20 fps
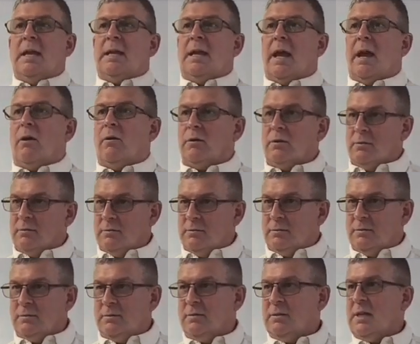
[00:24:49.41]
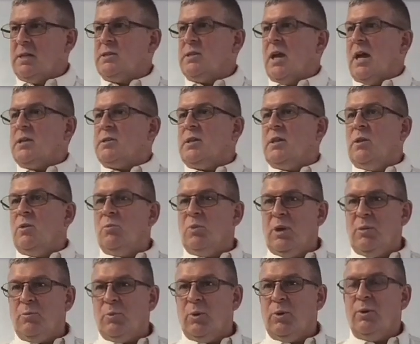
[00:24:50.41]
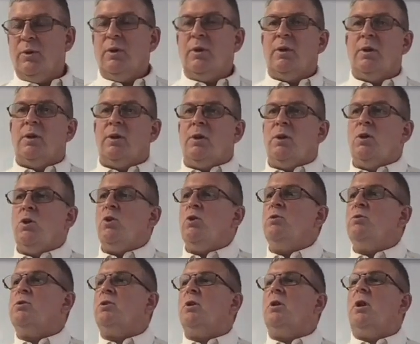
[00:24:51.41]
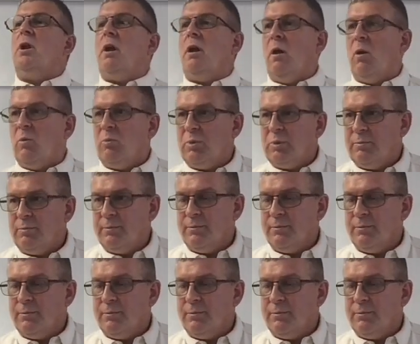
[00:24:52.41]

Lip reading: Now, he's asking the people, who's going to help?